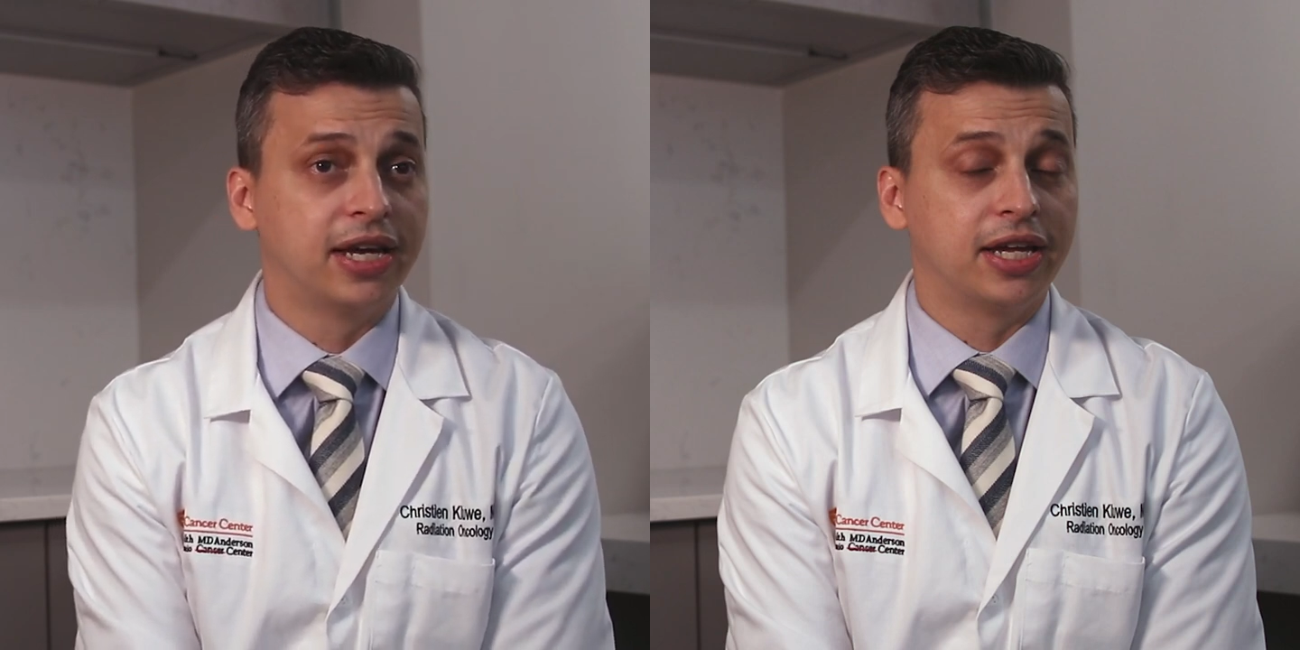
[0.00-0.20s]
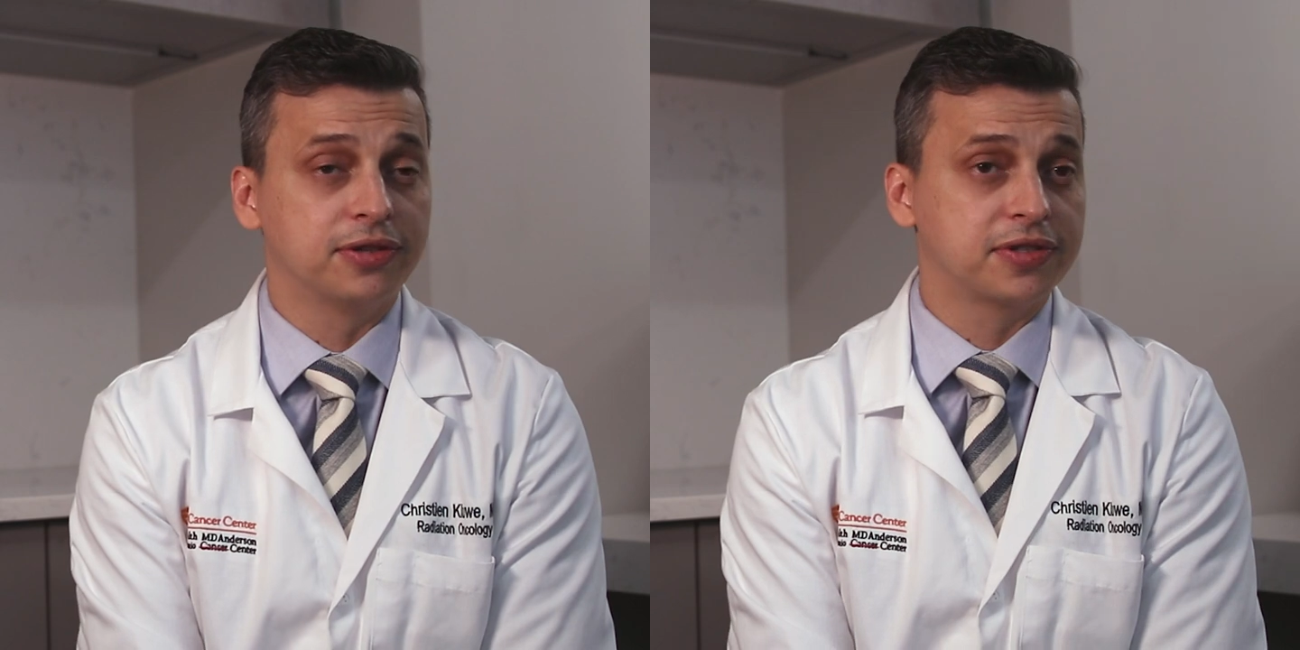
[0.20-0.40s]

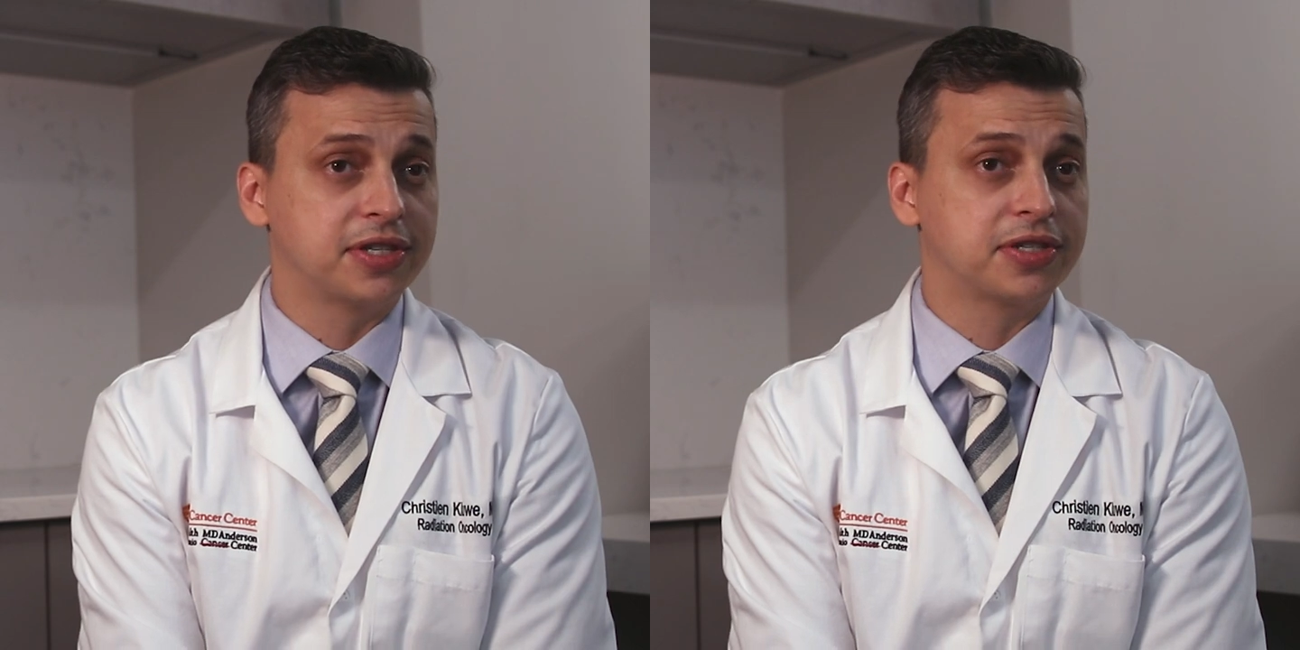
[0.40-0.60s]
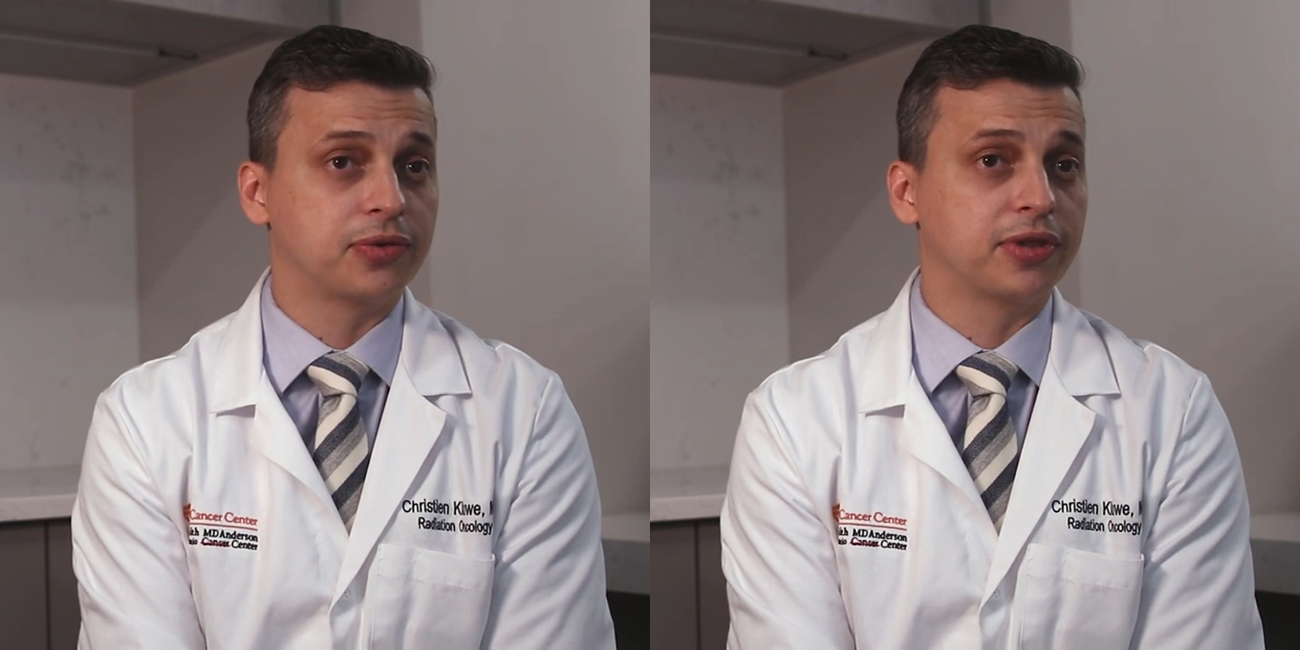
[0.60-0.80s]
And you'll
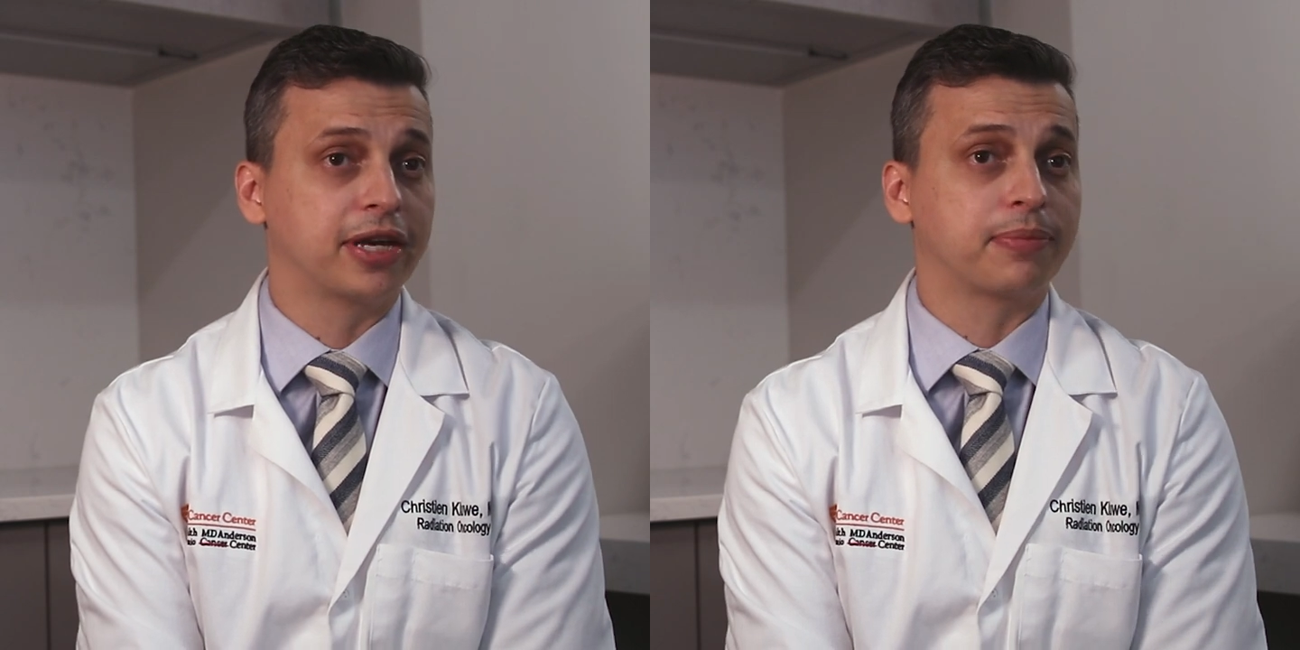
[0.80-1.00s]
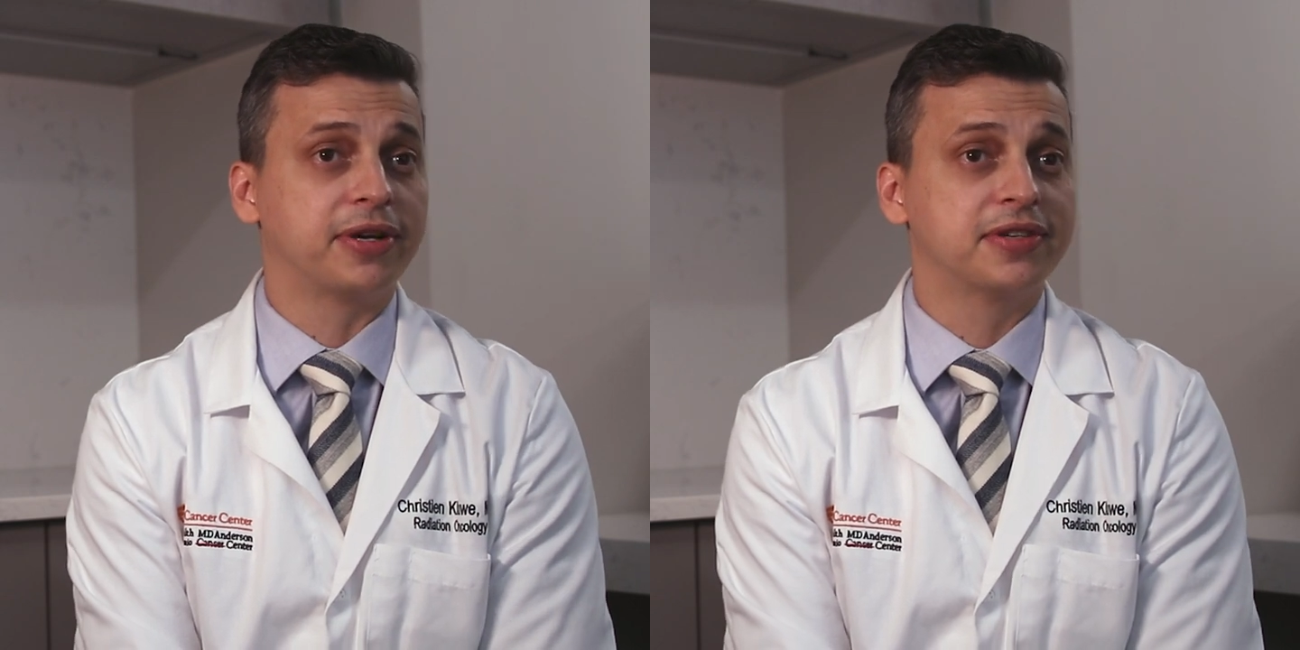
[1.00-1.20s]
see someone
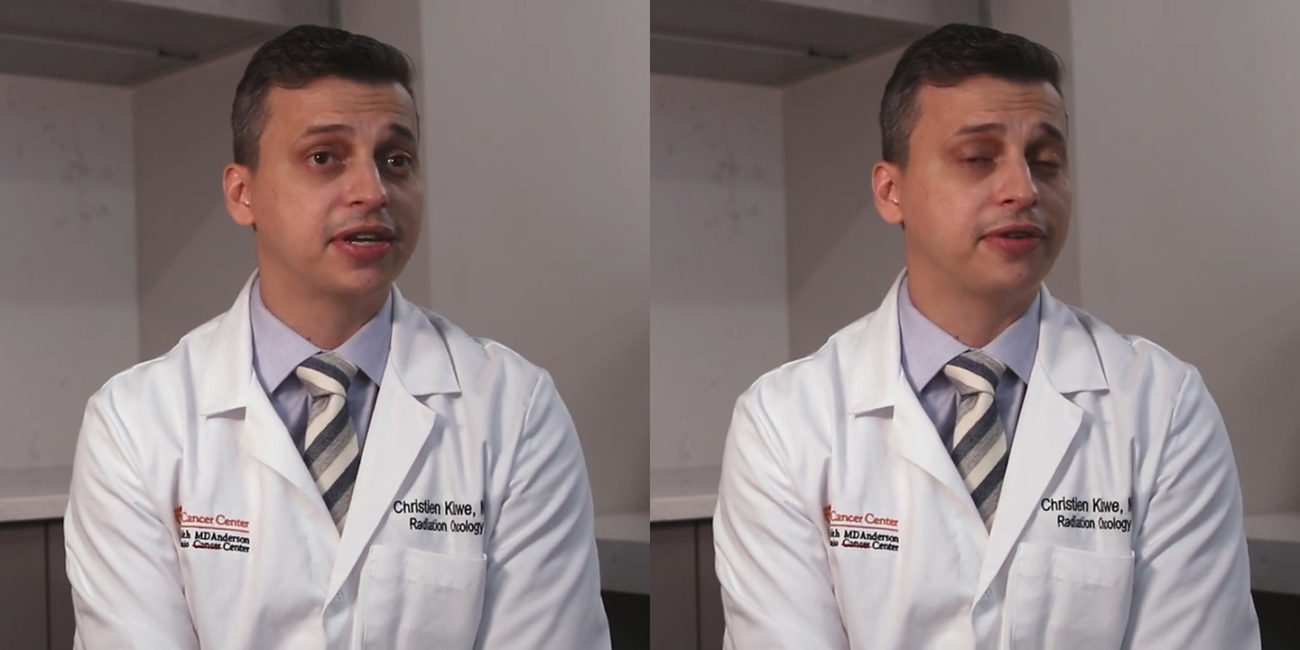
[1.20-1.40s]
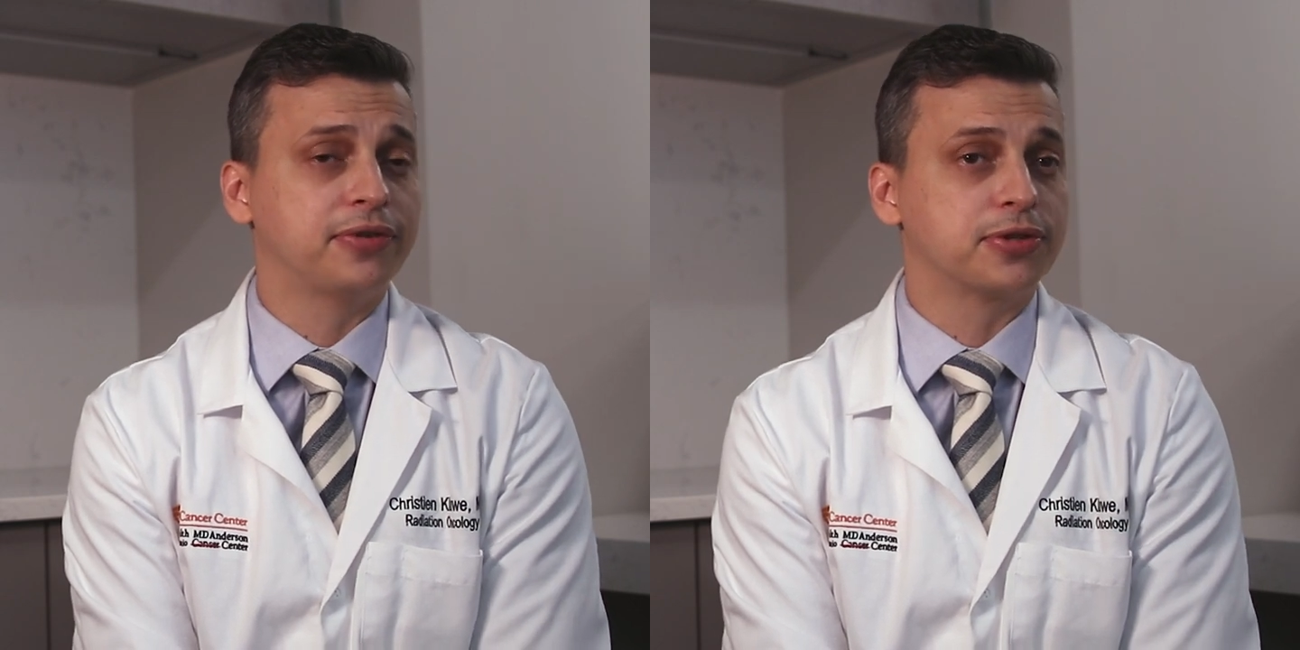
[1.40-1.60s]
like myself,